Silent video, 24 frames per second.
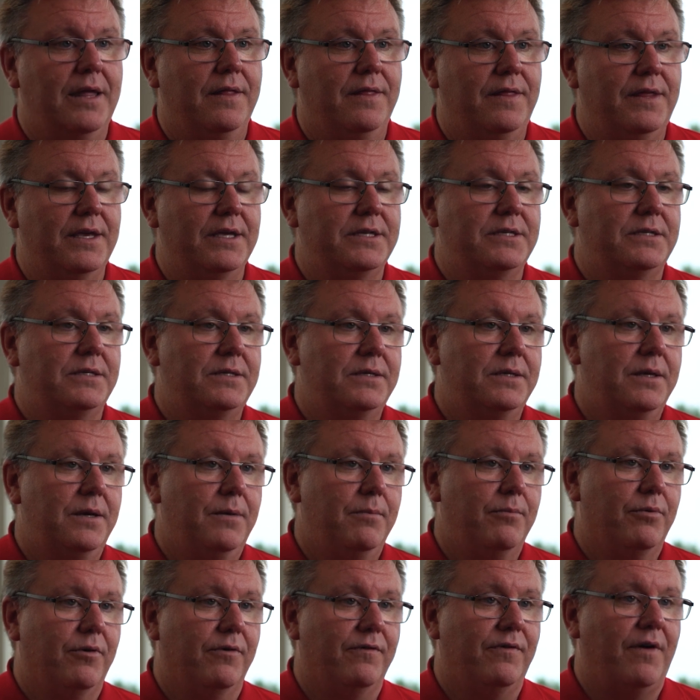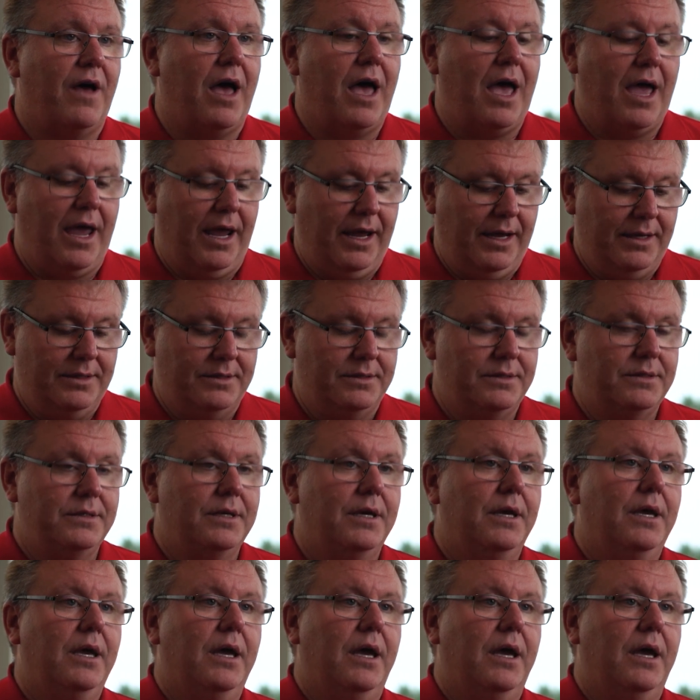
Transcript: This provides